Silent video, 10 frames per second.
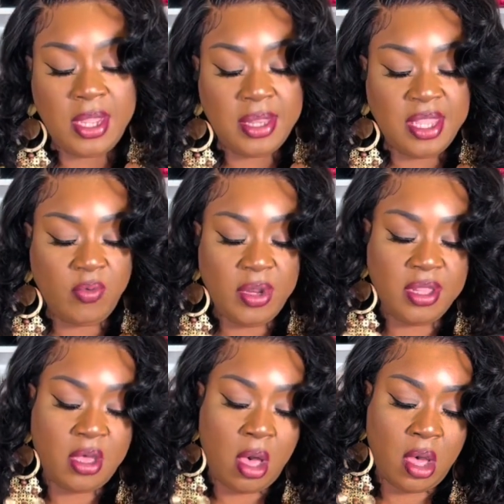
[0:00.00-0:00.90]
This one is
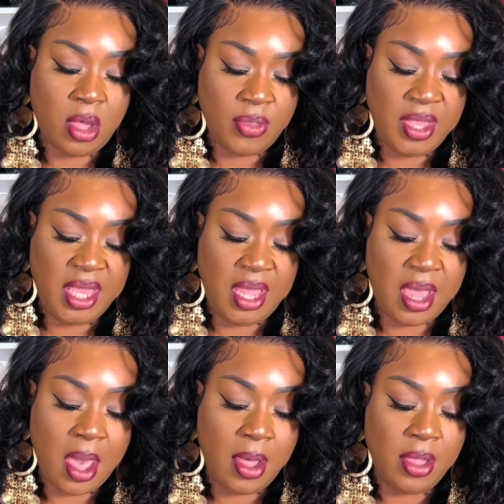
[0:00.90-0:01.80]
called the
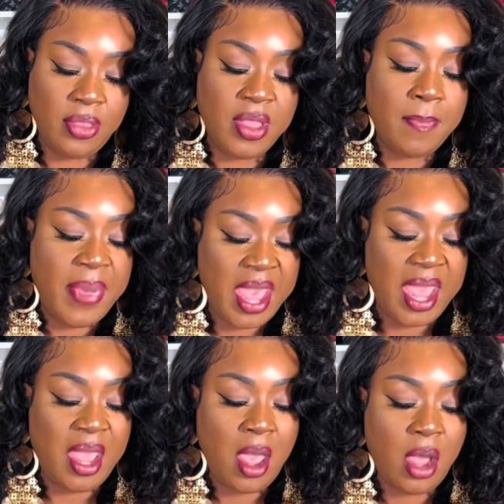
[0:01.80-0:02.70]
the
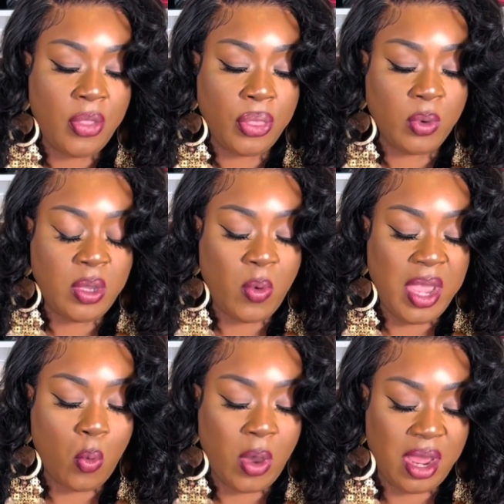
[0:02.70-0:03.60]
Bay three-way
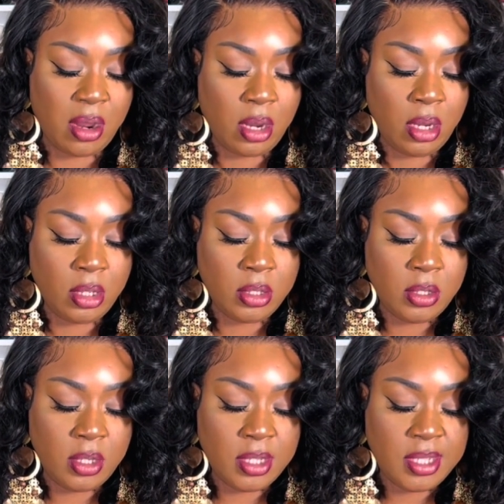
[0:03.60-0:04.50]
wear.
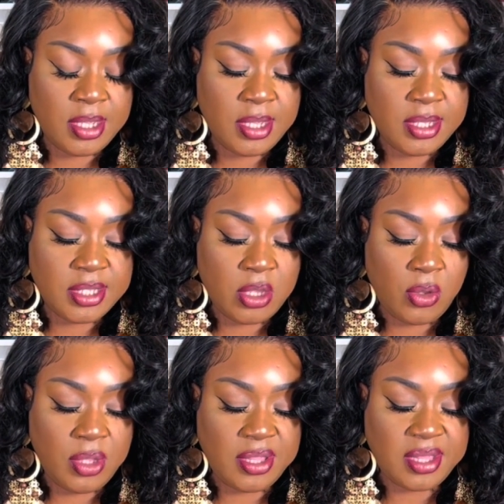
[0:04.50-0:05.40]

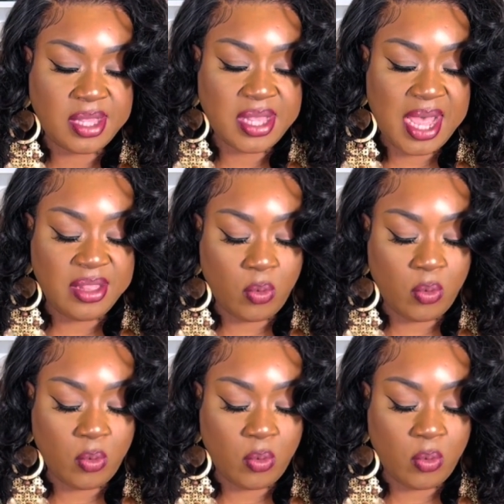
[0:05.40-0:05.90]
So this is a size